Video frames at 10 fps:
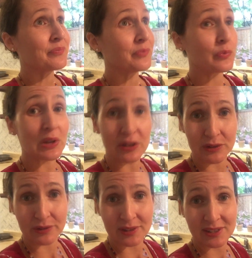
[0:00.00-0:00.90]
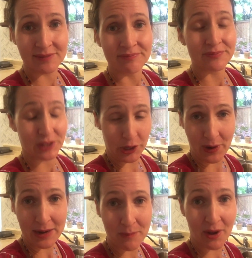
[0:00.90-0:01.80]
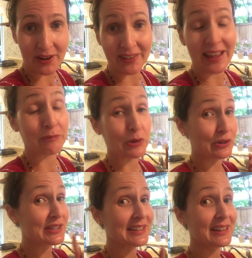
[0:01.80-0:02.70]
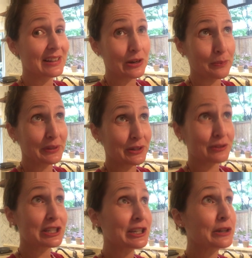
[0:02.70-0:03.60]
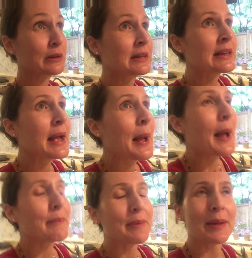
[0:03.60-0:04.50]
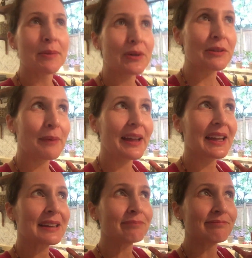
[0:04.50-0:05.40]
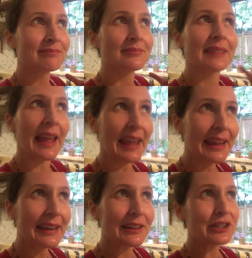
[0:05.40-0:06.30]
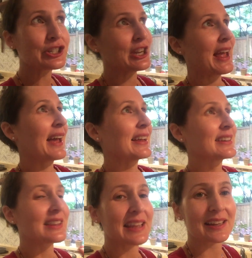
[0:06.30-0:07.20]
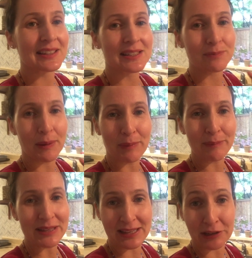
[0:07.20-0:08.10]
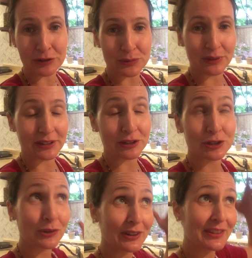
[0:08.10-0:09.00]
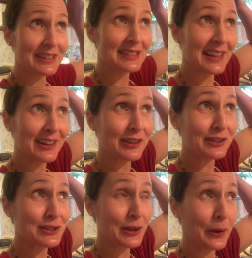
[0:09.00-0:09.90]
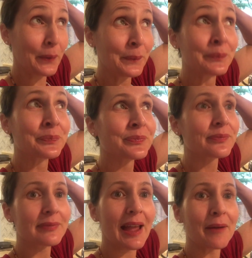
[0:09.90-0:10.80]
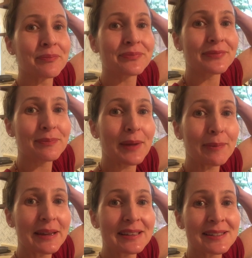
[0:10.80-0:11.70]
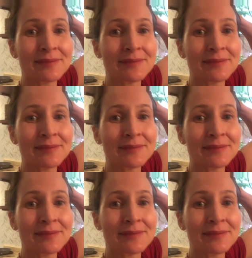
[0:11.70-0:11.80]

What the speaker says: We use the Creighton model, and we were using Clear Blue too, but maybe with my age and things, maybe my cycles were a little shorter this cycle. So yeah, baby is